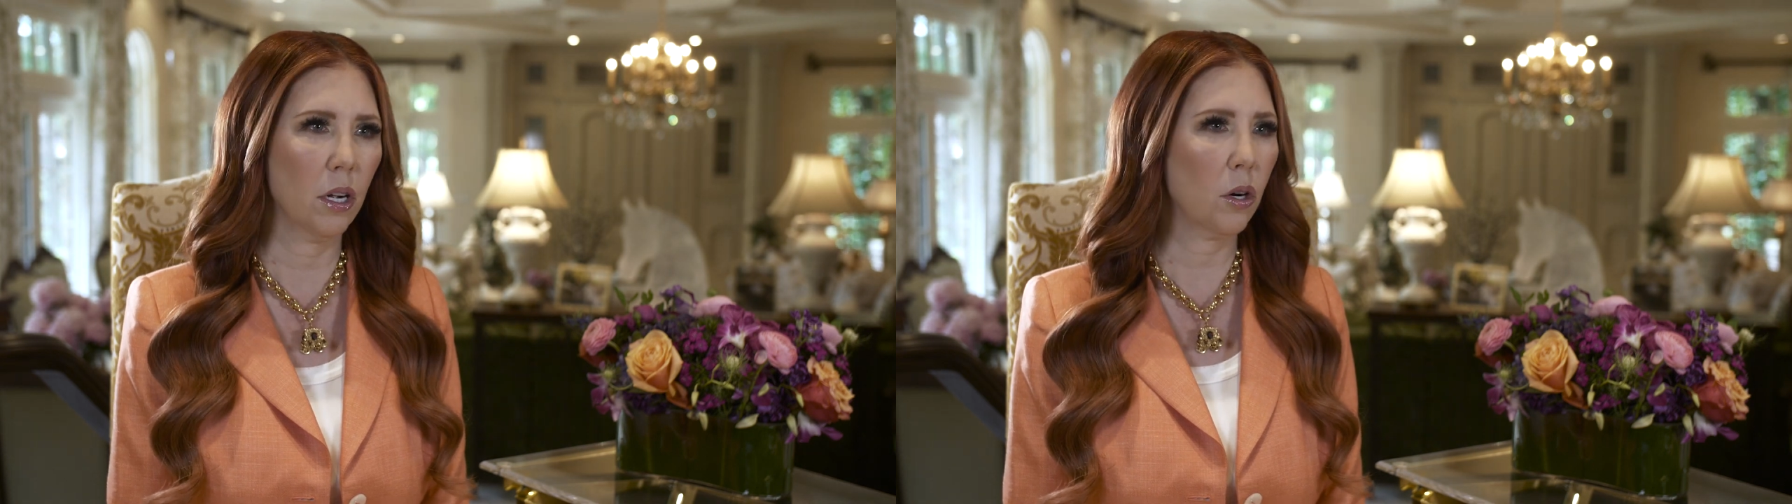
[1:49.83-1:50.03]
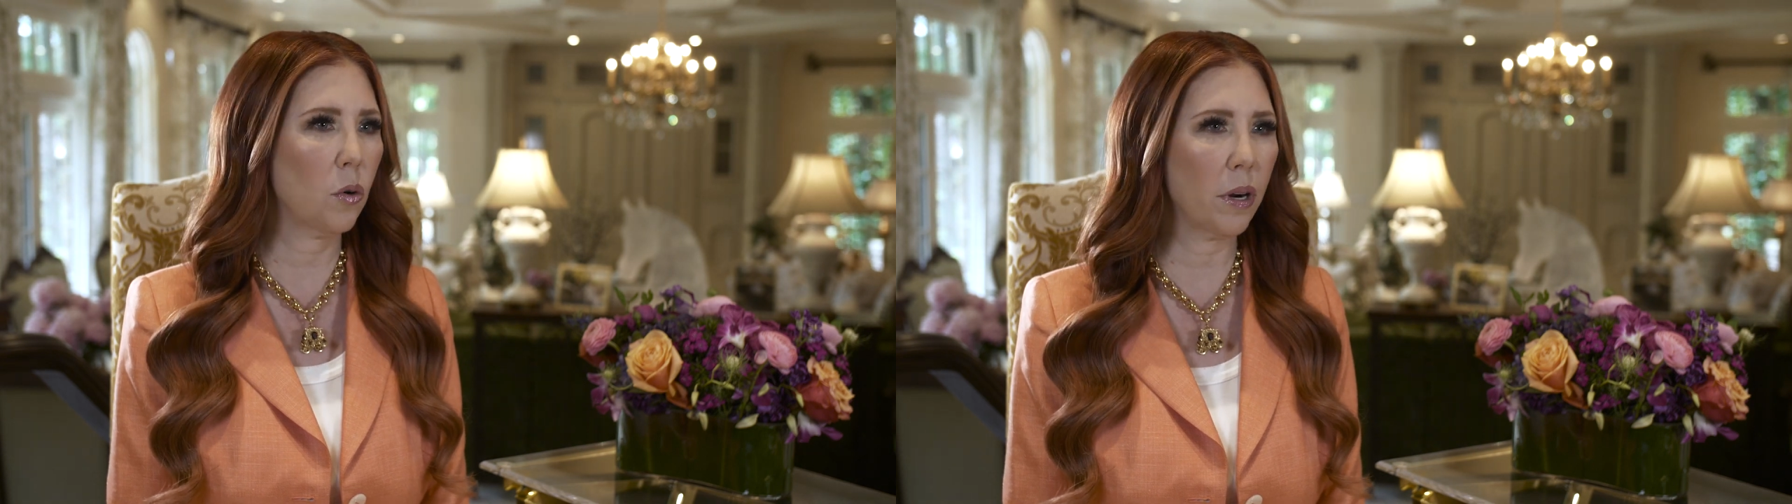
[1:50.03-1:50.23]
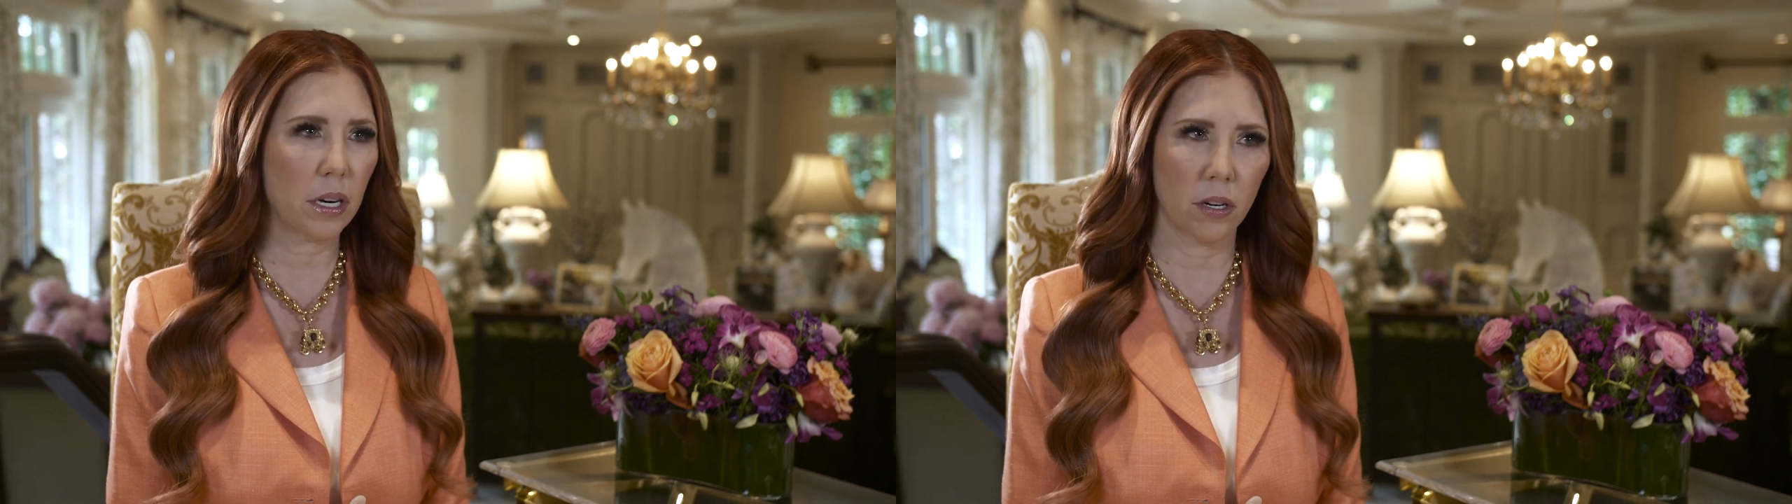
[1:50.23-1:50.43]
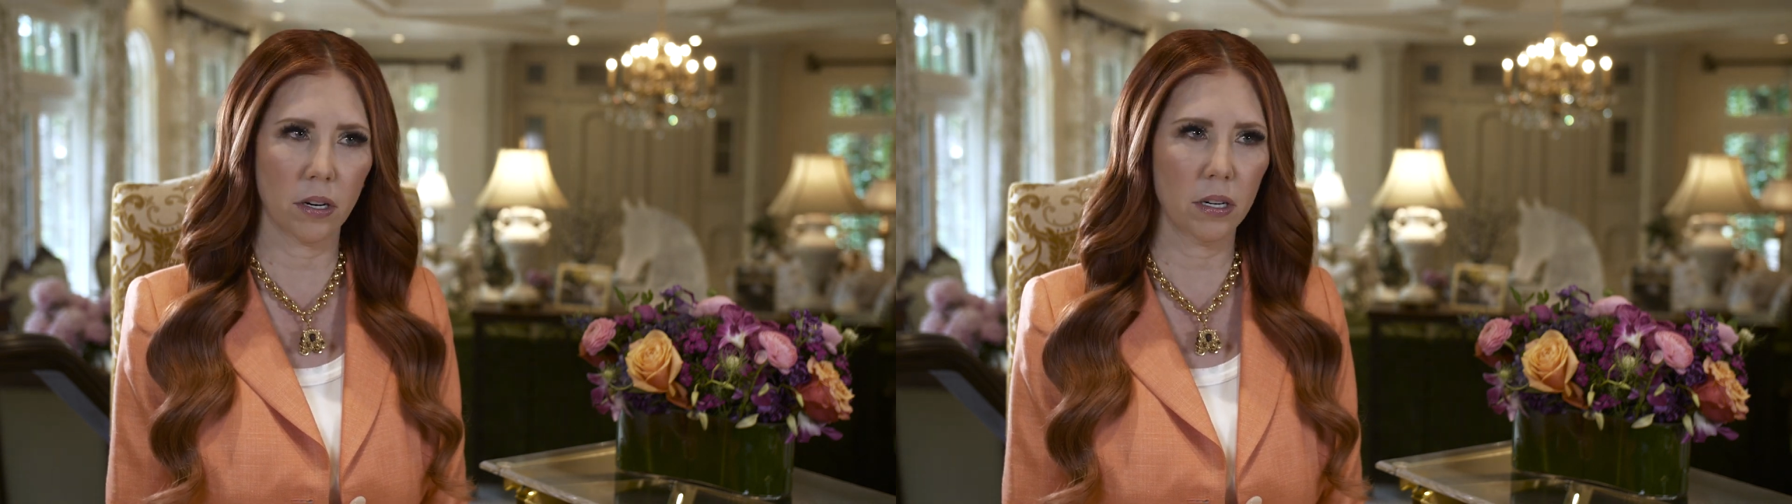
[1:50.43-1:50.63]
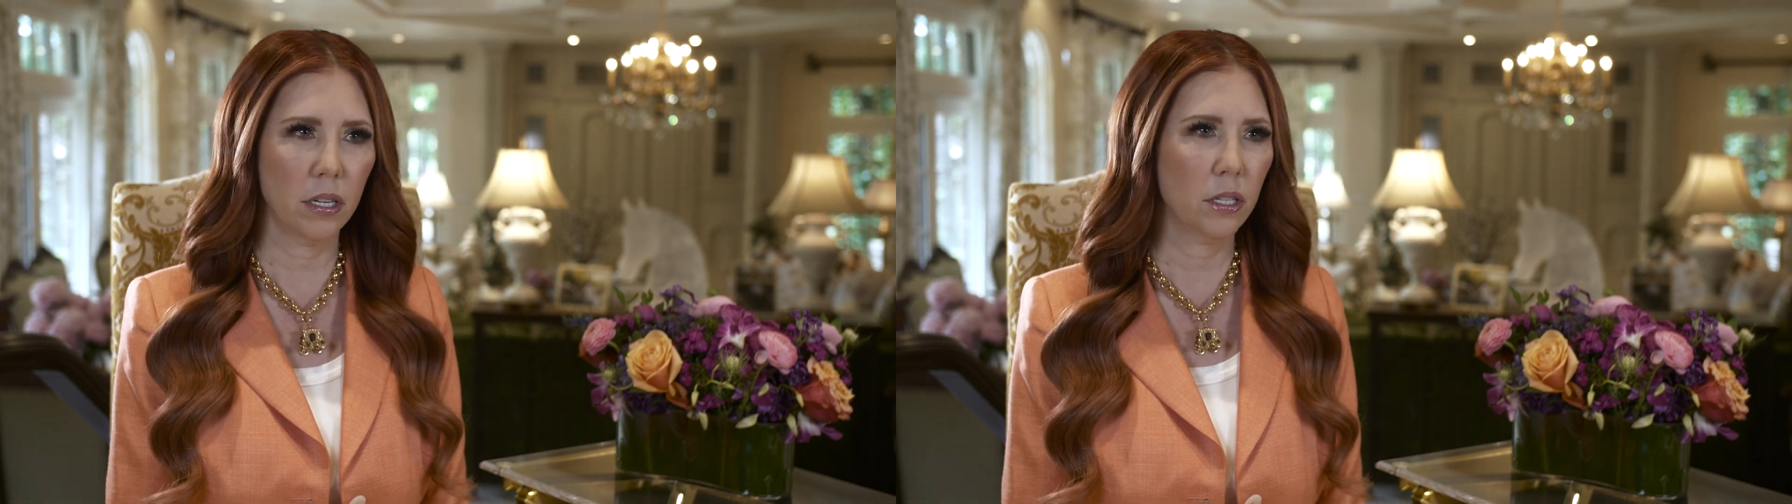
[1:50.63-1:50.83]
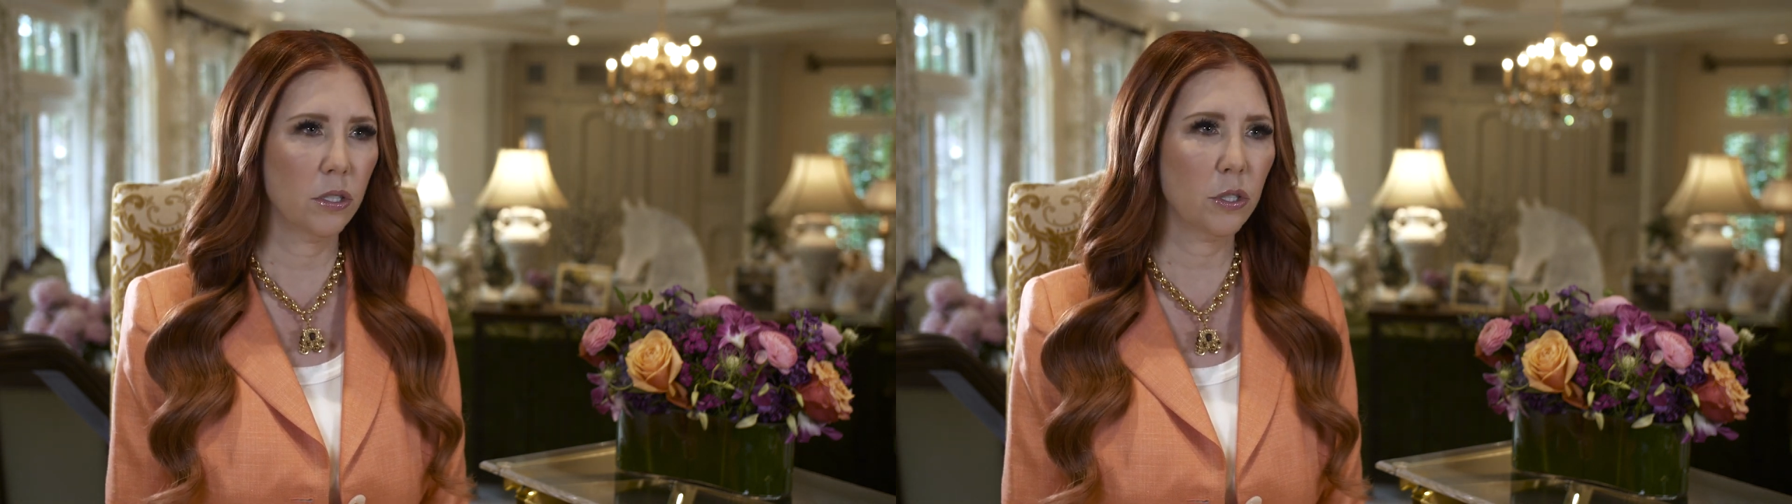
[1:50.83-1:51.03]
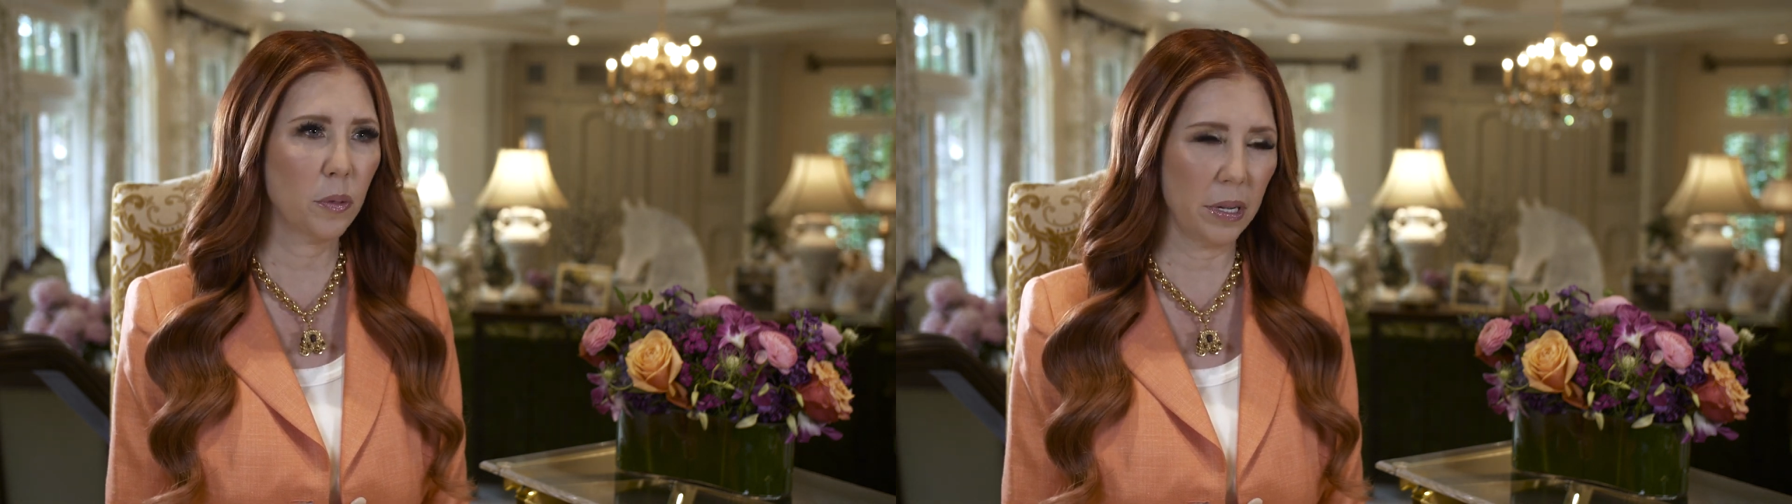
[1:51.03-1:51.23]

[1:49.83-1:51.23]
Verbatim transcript: quicker to the